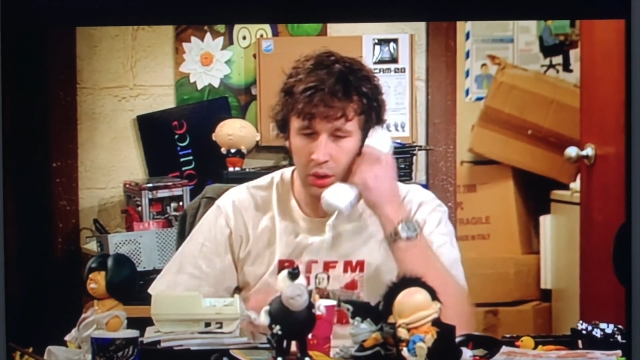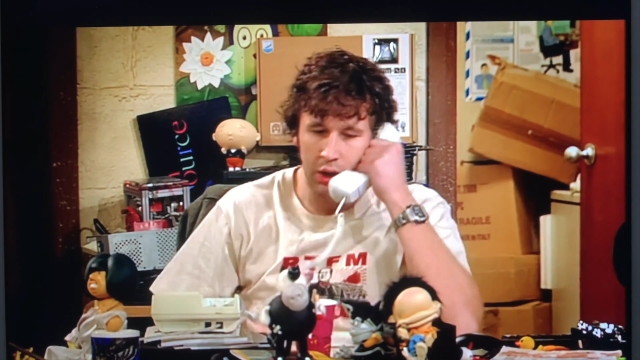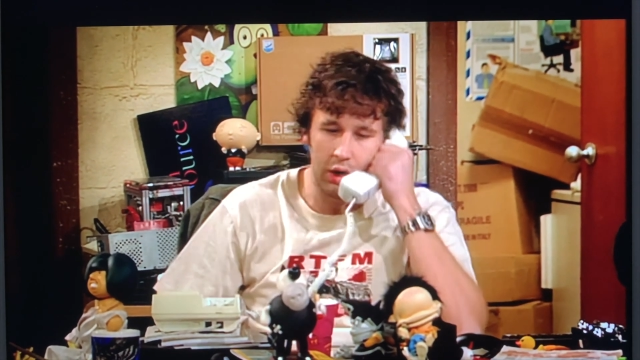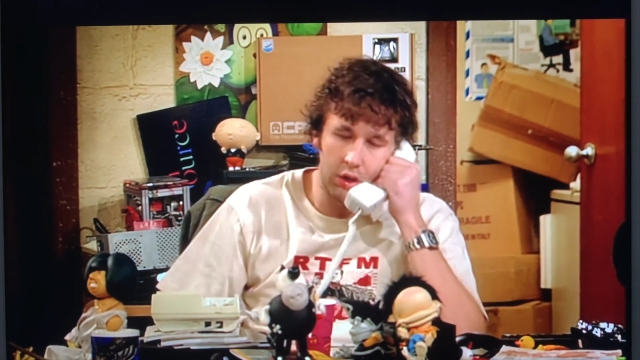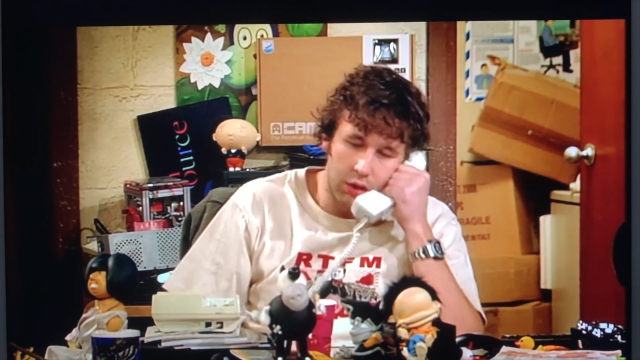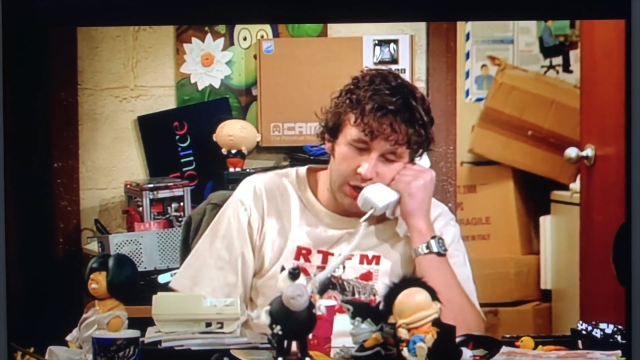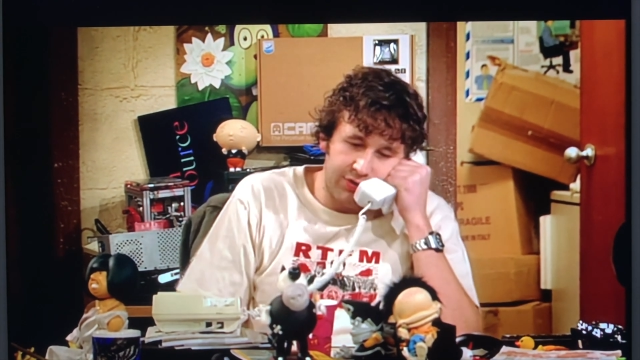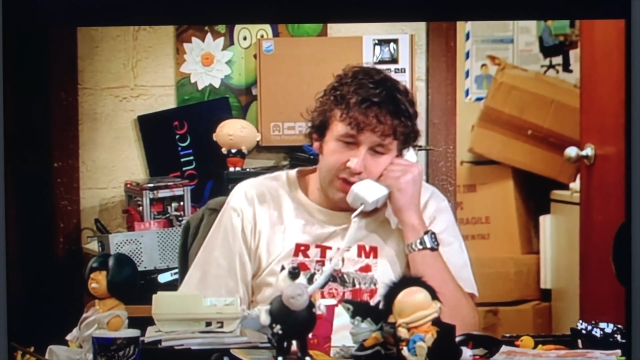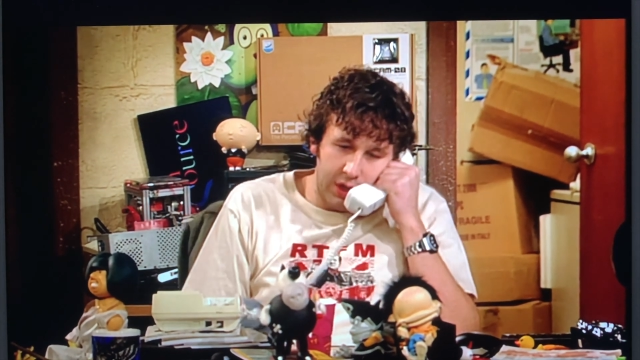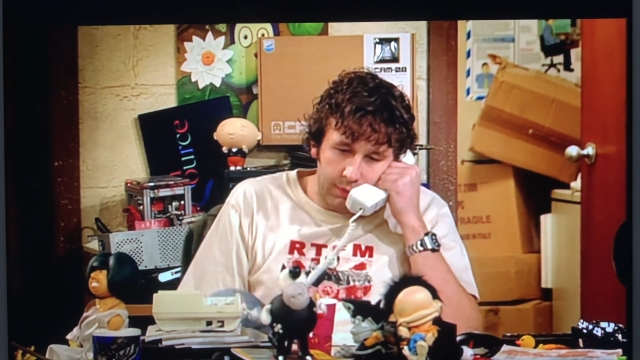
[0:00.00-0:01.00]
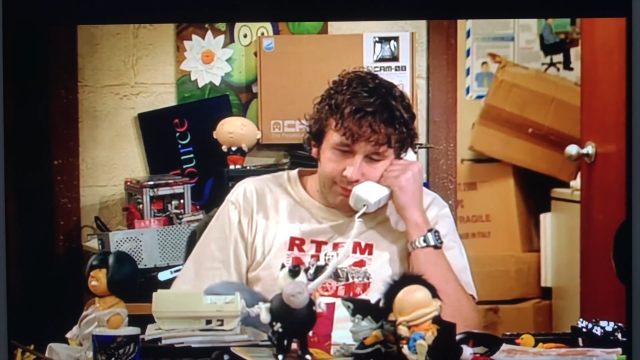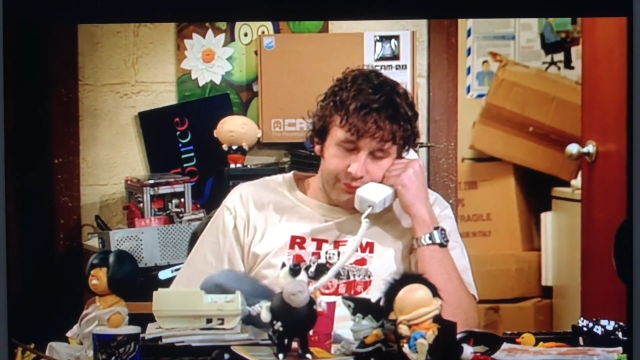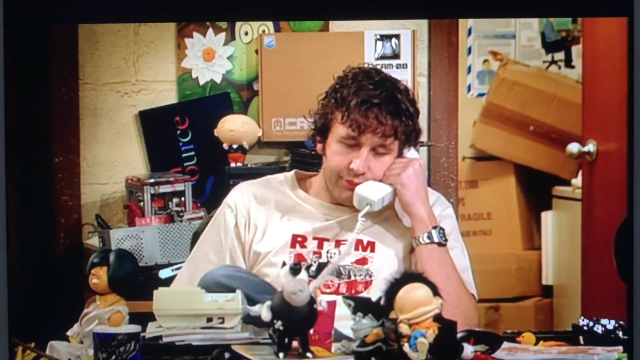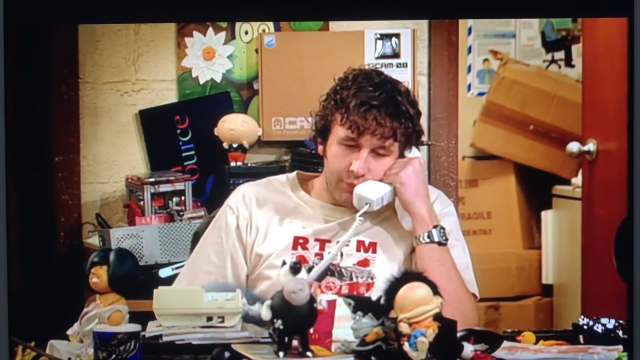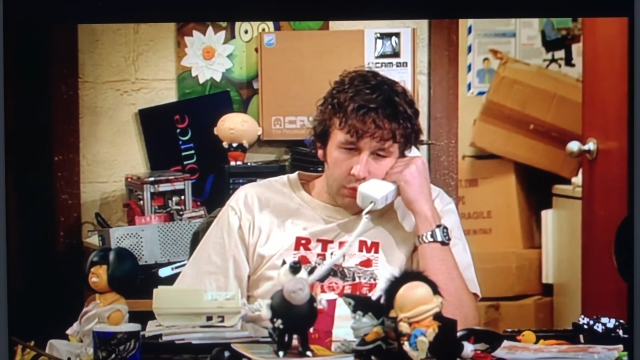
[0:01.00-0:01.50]
Hello, IT?
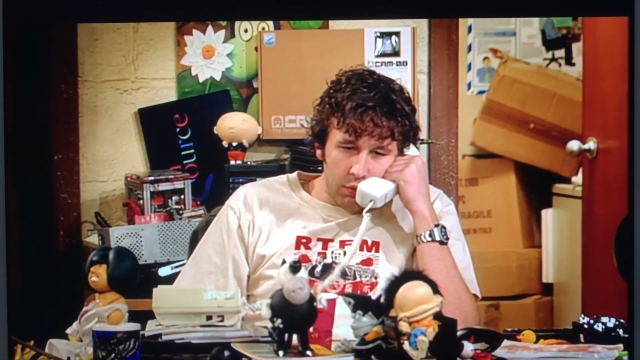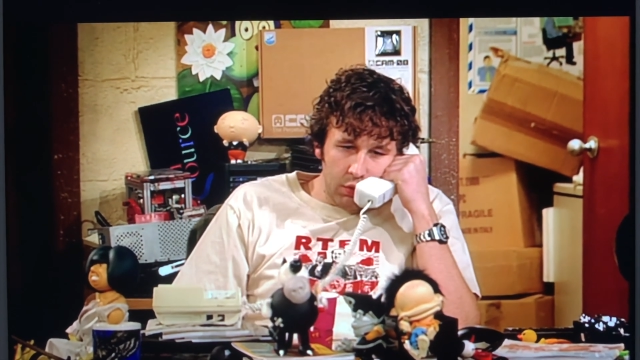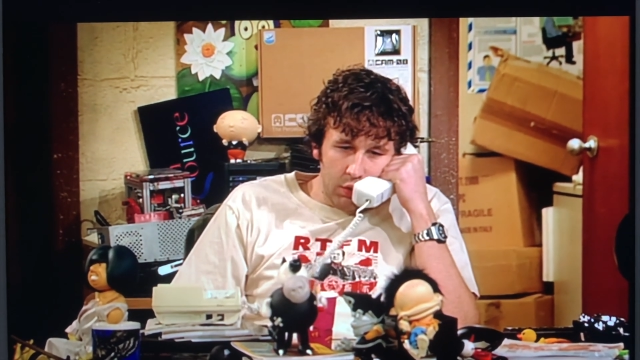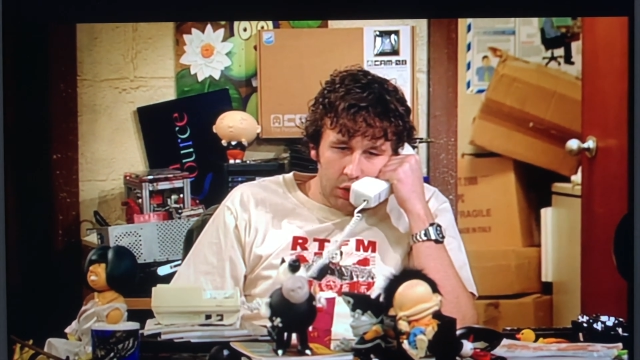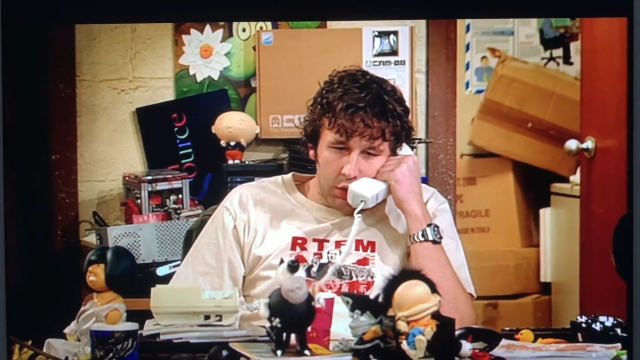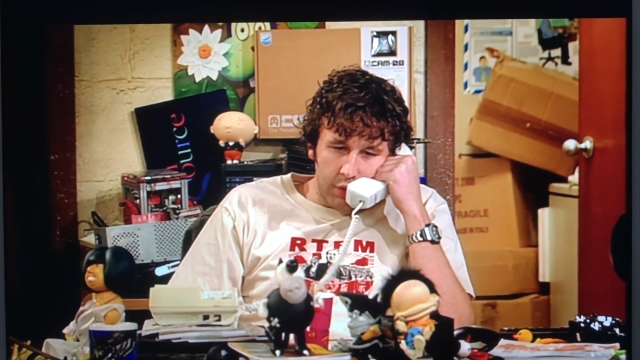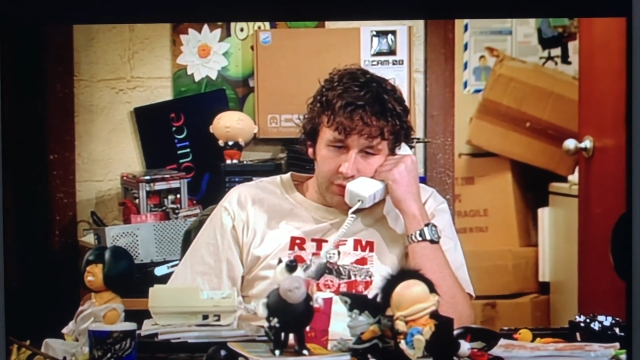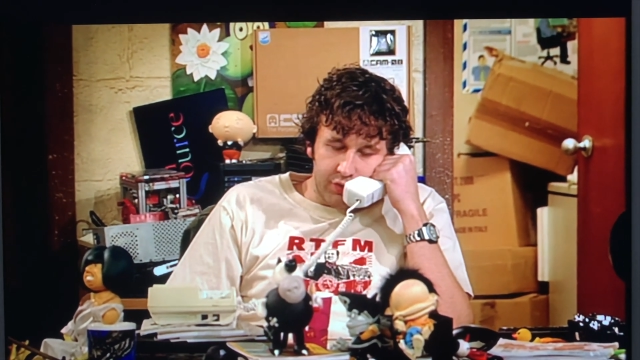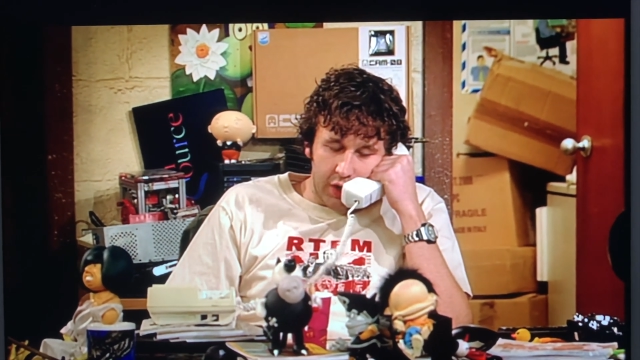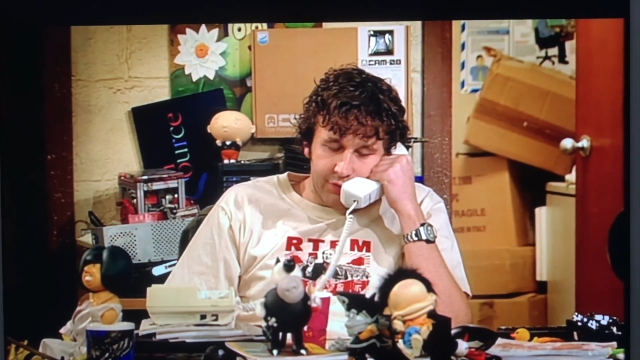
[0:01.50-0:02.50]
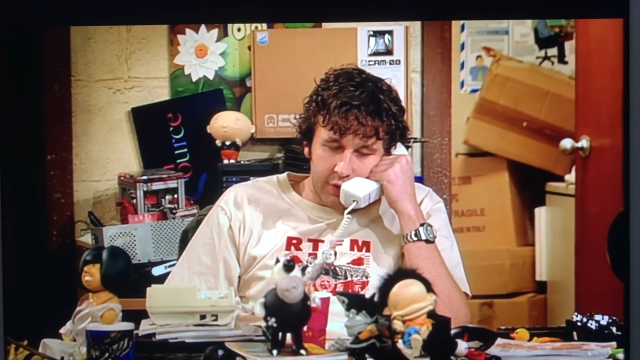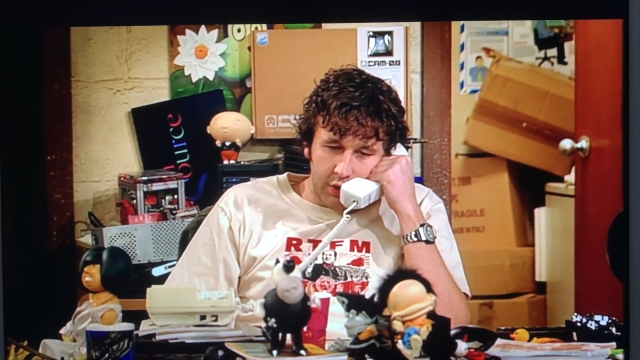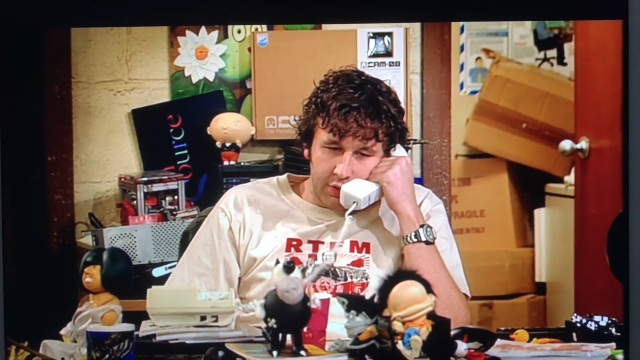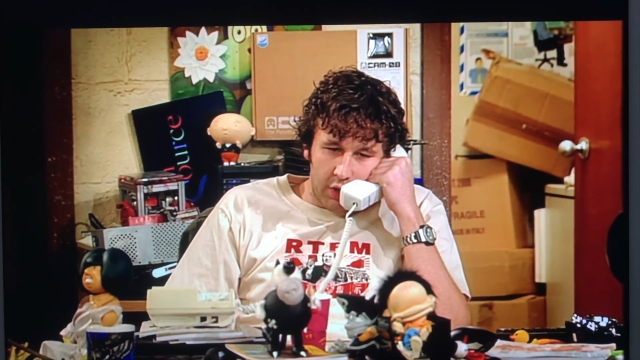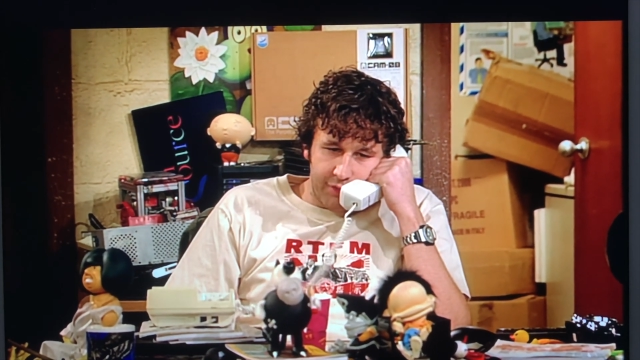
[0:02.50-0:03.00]
Have you tried turning
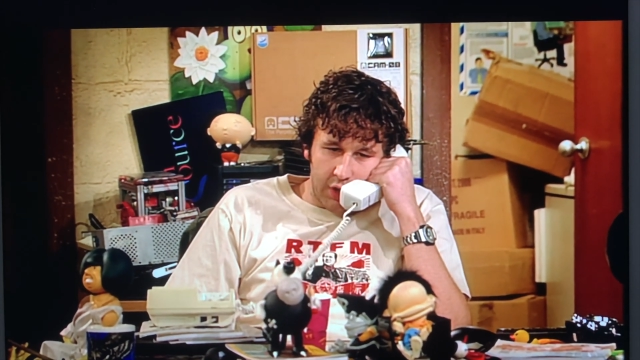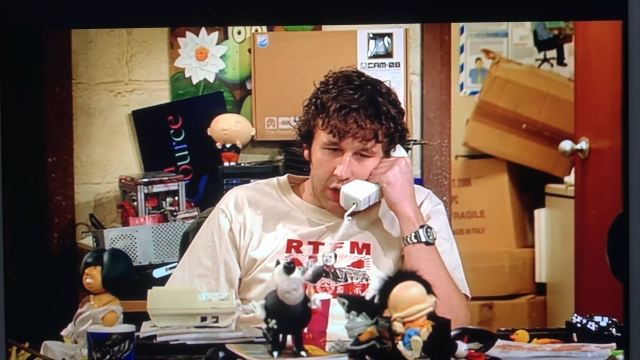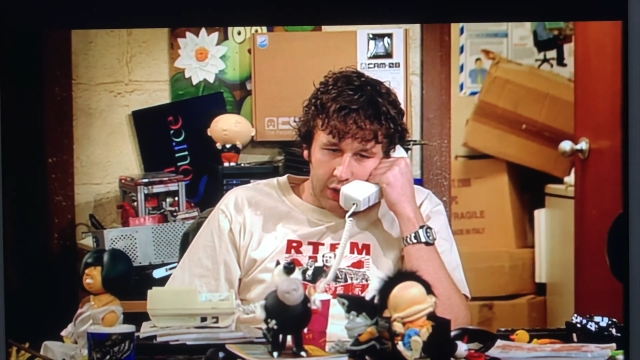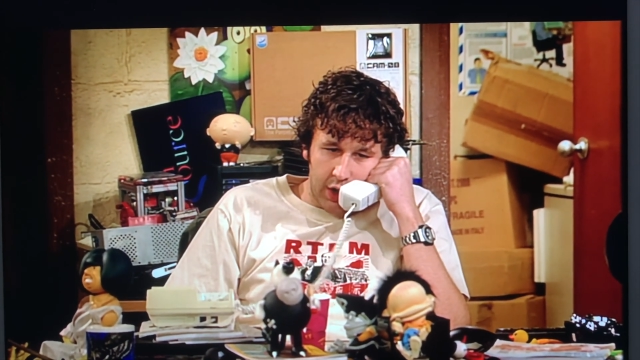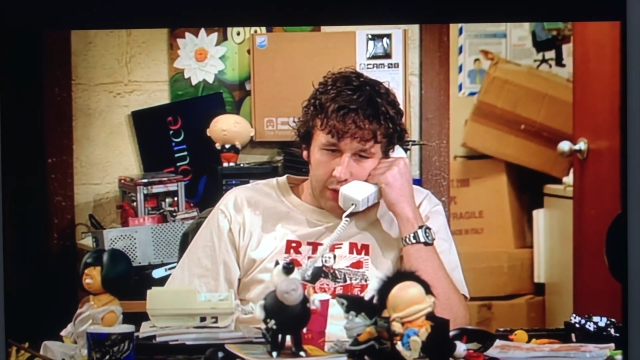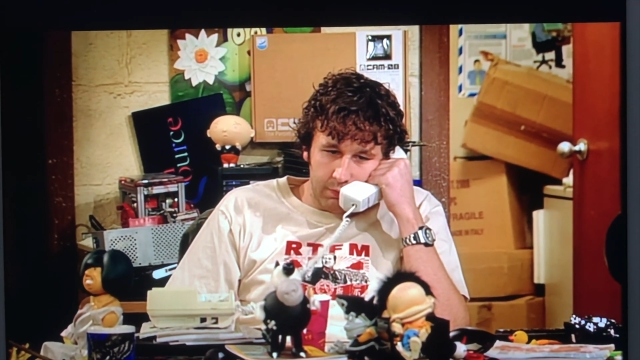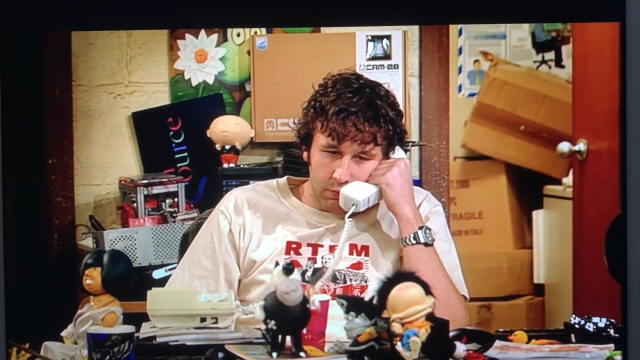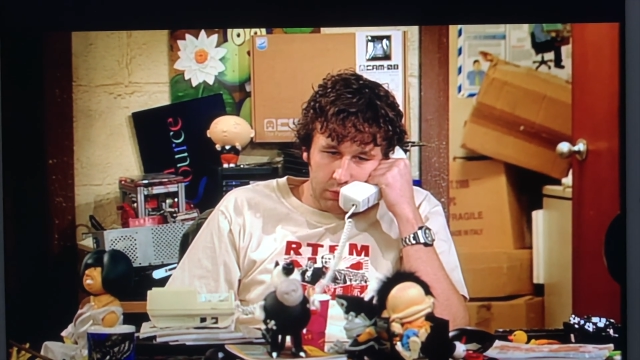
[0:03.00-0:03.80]
it off and on again?